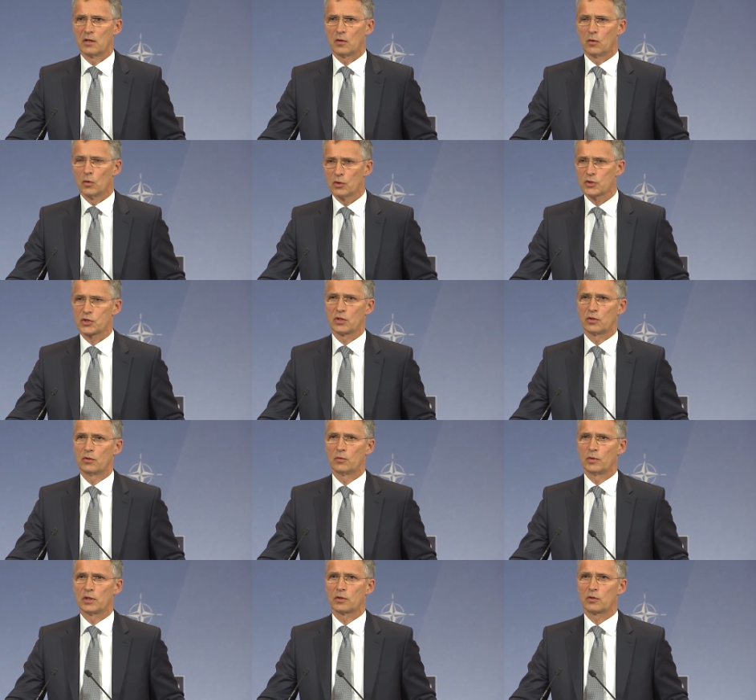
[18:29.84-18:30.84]
also
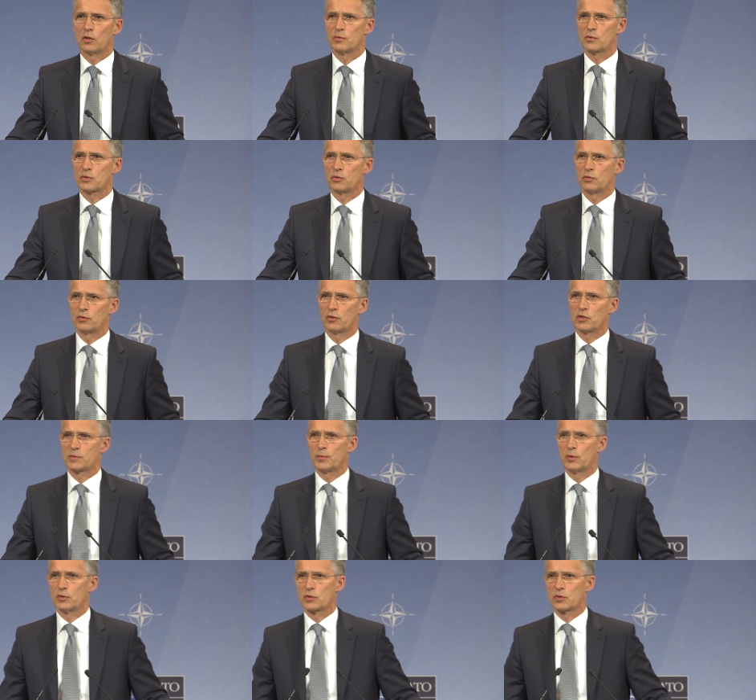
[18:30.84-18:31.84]
when it comes to the
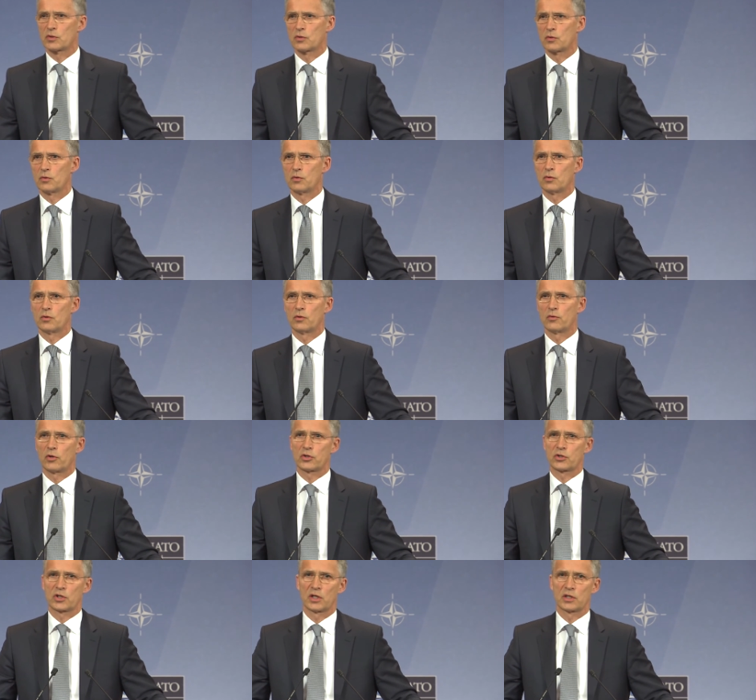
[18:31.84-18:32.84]
response to
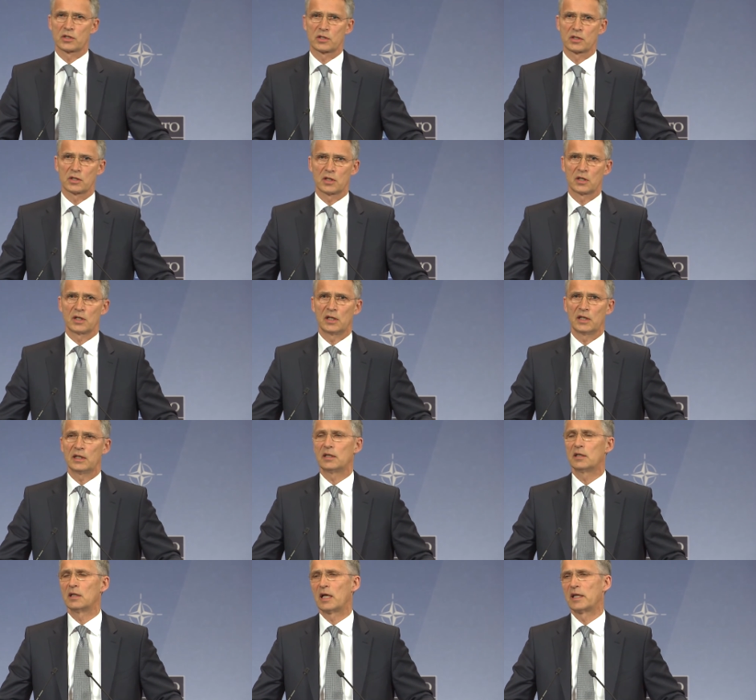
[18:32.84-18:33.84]
Russia's
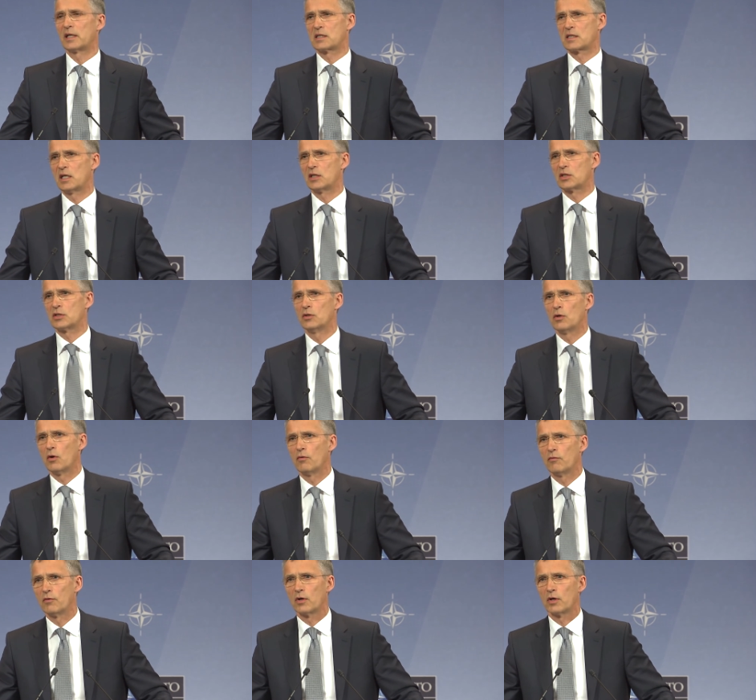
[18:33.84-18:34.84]
illegal annexation
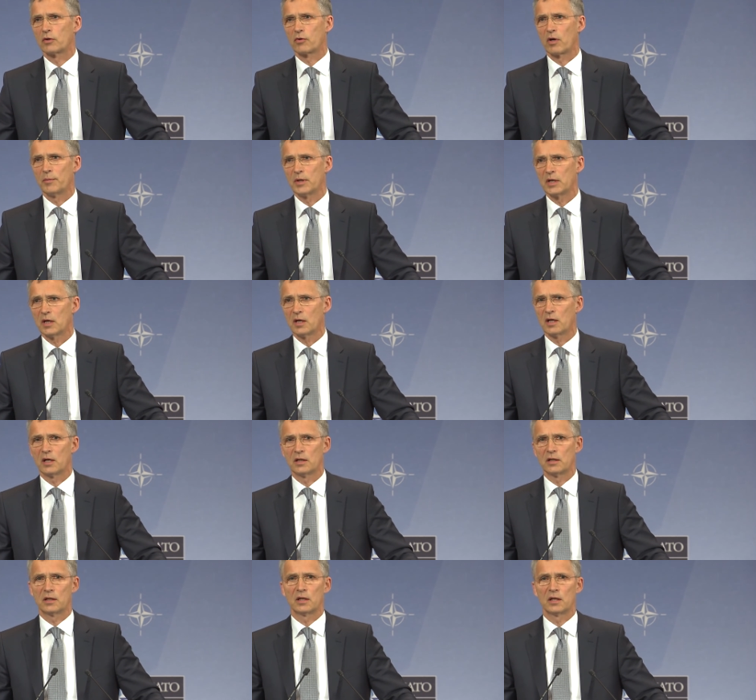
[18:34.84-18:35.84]
of Crimea
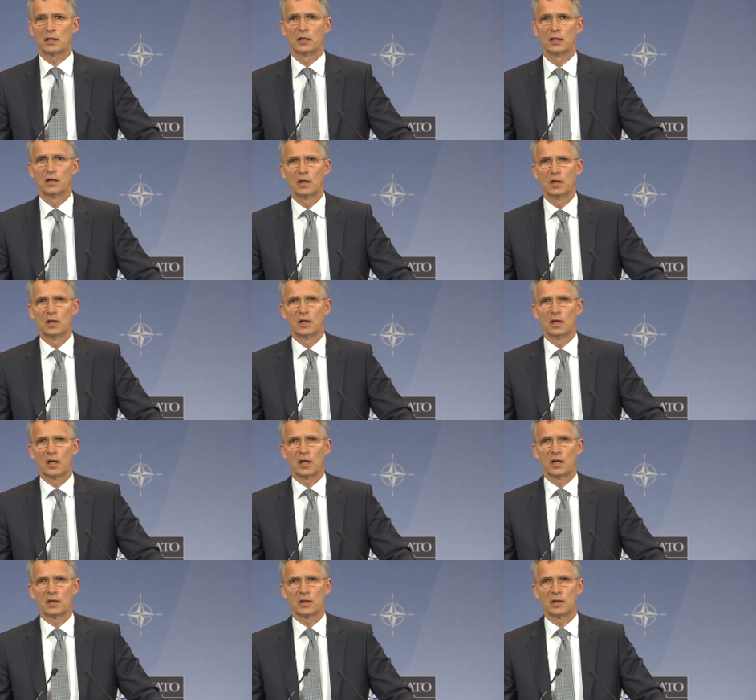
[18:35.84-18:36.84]

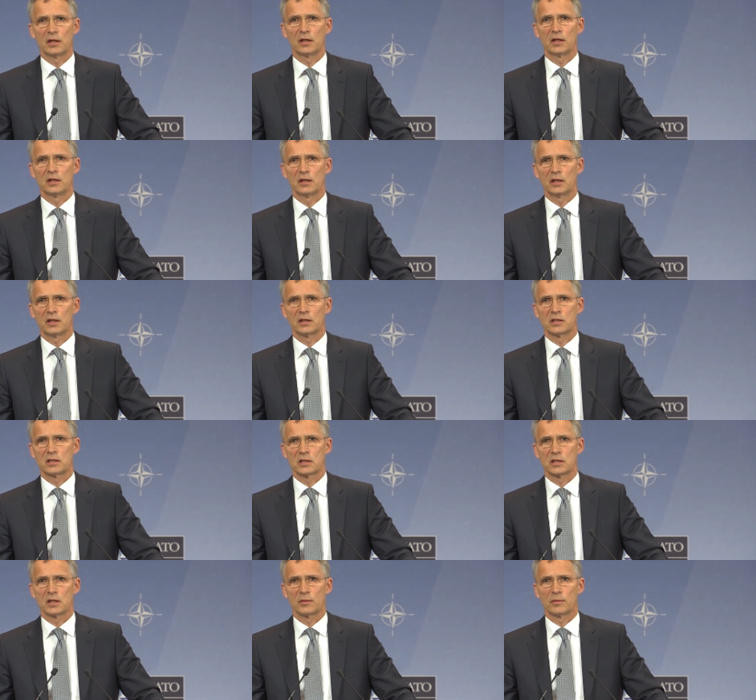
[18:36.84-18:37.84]
and
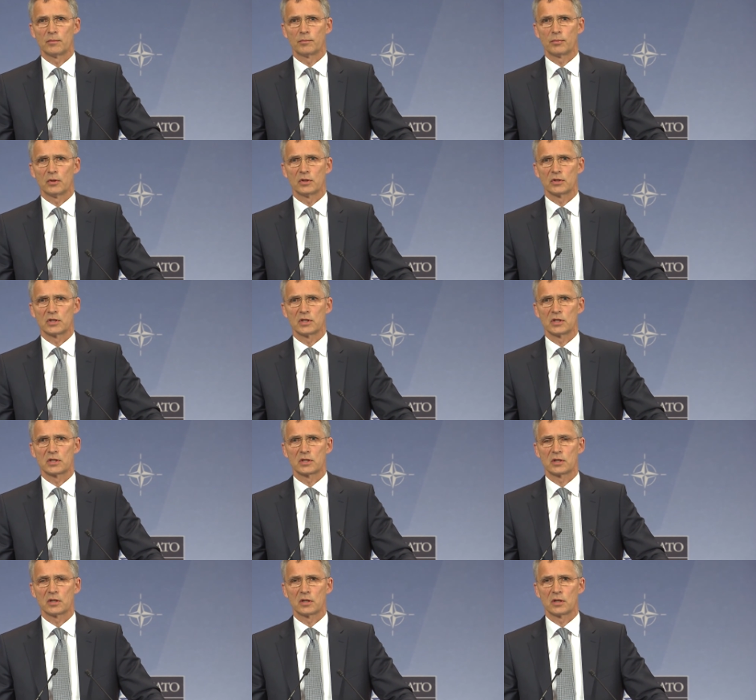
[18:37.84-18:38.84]
its
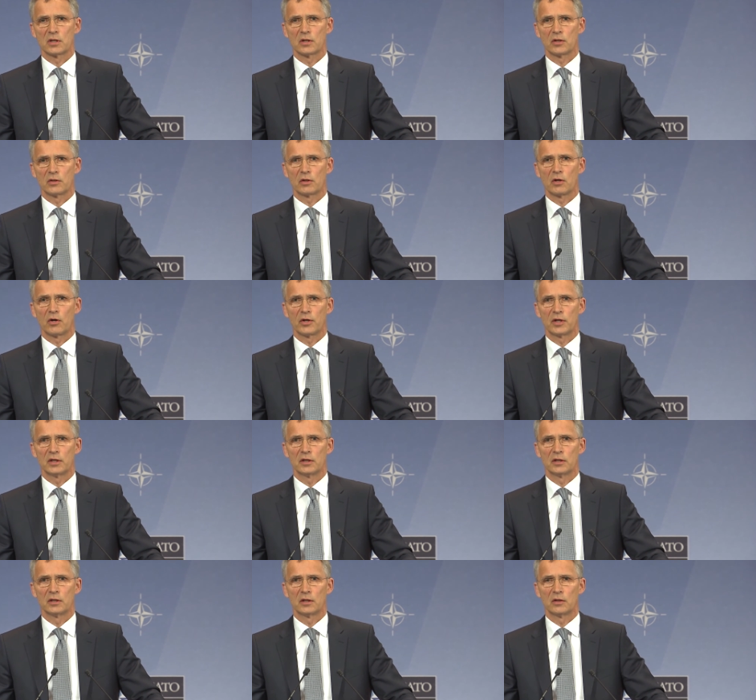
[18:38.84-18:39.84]
policies
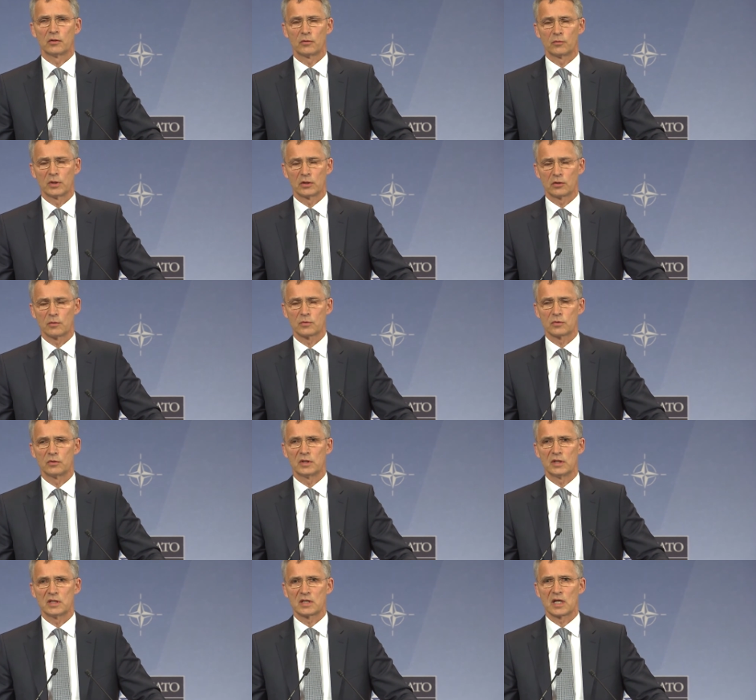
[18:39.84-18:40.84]
regarding or when it comes to
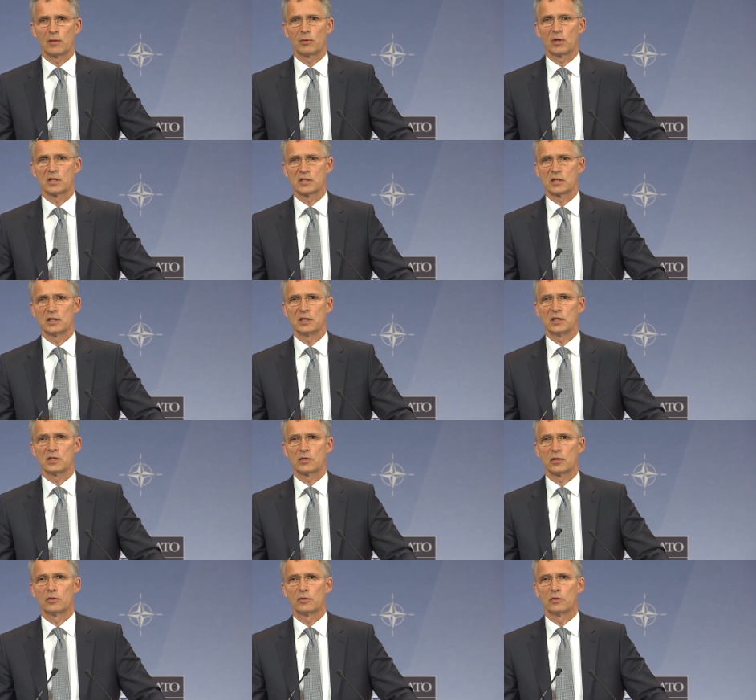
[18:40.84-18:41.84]
destabilizing
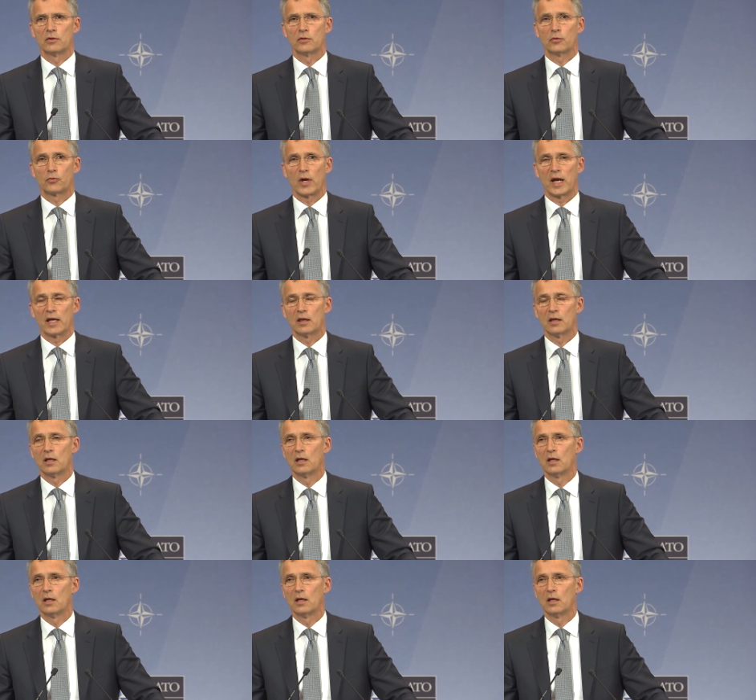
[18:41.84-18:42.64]
Eastern Ukraine.